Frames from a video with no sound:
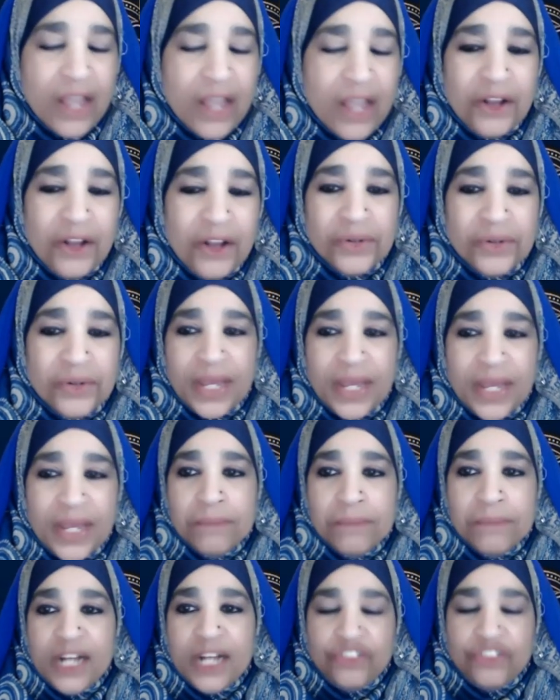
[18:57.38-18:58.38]
Okay,
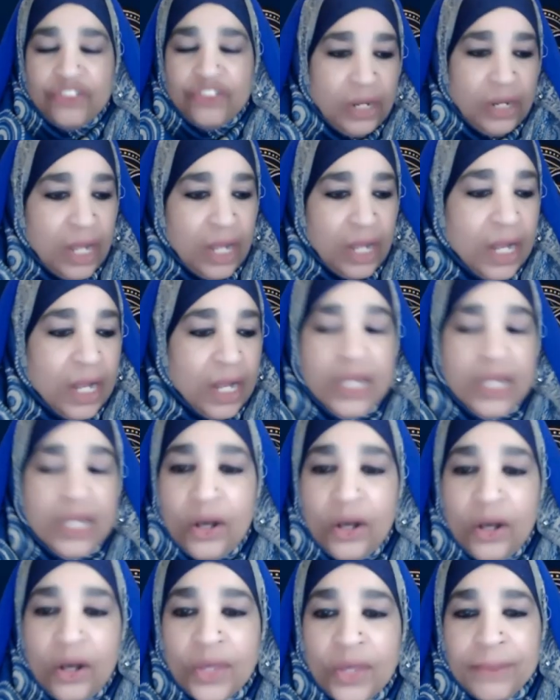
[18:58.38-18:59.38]
mashallah.
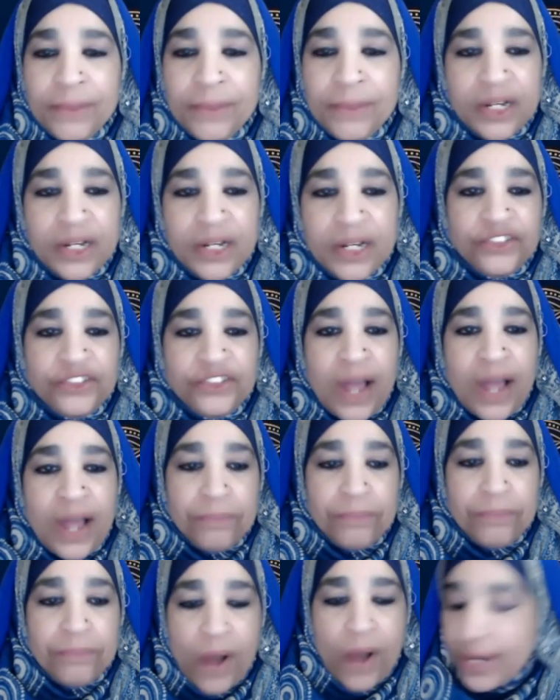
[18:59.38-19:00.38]
Okay, I'm going to
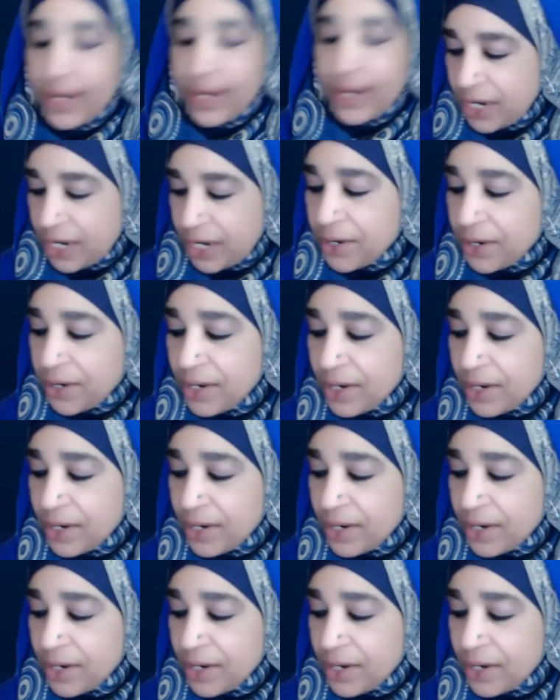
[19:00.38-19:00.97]
stop right here.